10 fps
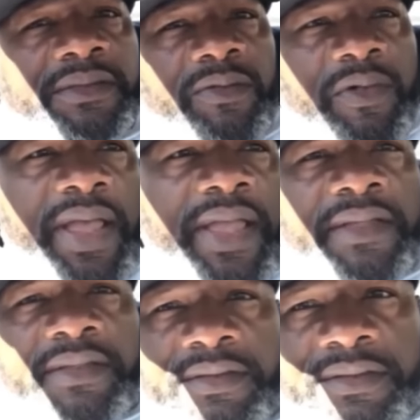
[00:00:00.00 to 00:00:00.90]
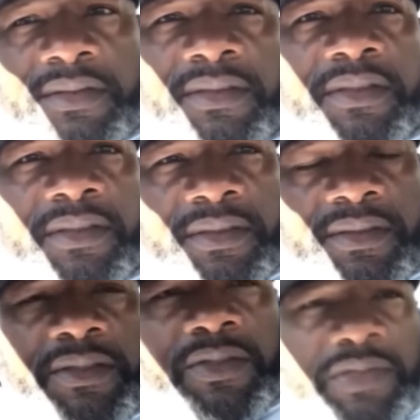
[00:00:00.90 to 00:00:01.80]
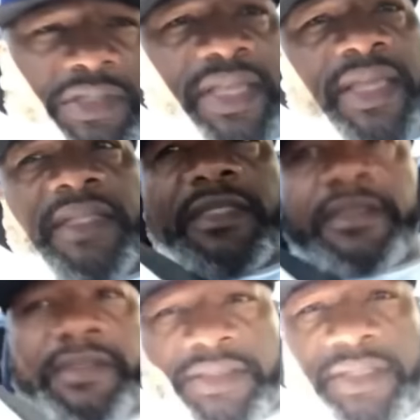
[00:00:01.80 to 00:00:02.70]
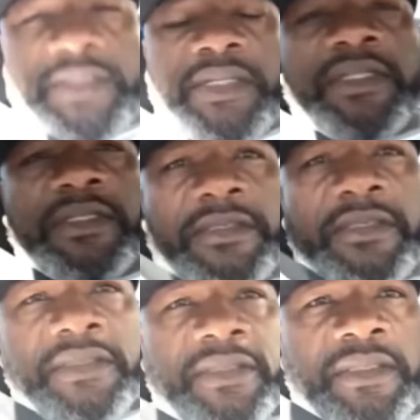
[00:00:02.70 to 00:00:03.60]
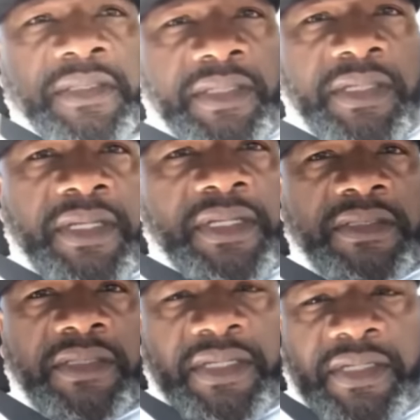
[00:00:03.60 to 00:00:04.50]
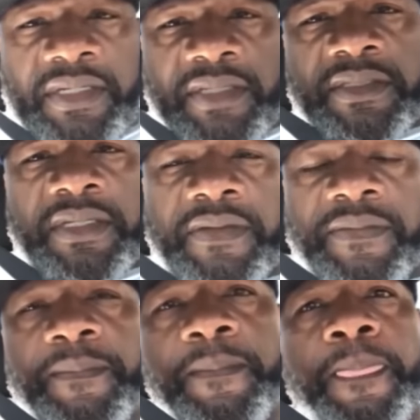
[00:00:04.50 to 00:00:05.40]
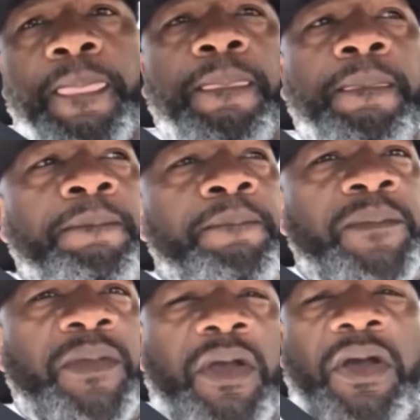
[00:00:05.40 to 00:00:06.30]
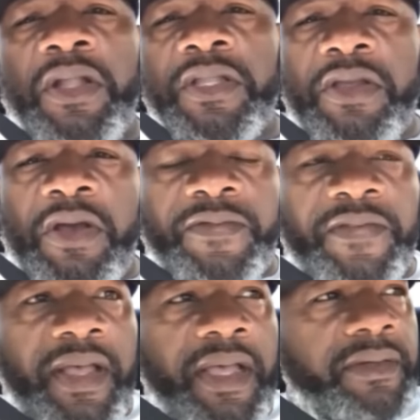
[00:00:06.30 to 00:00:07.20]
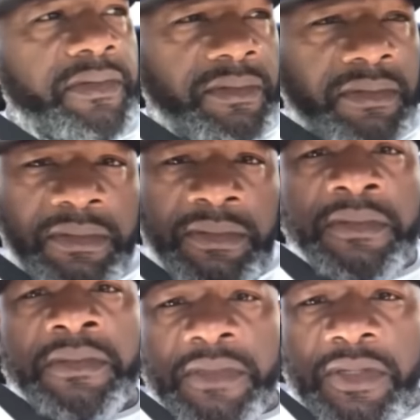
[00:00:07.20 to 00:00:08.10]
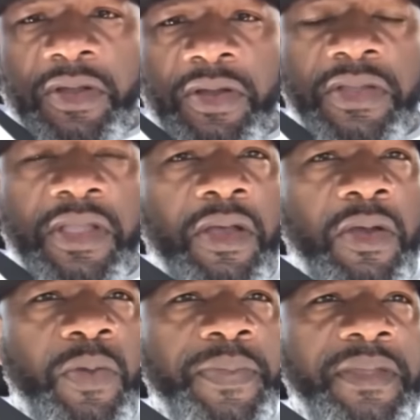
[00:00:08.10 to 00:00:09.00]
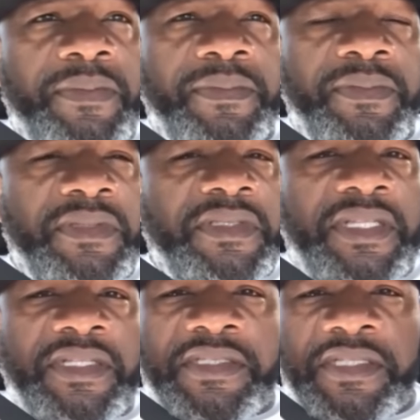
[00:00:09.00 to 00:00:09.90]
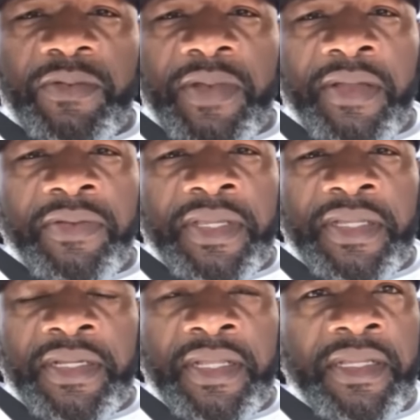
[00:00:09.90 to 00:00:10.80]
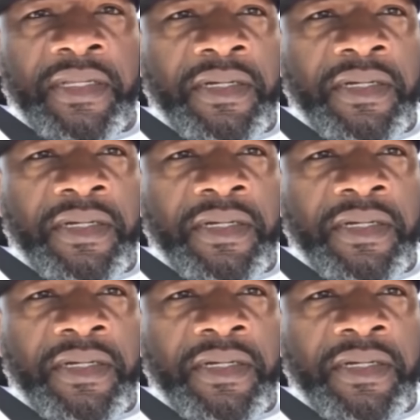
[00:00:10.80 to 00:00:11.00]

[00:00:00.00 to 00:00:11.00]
Wack, loose cannon, 600, and this internet stuff. All of y'all filed. All y'all who be sending around the internet,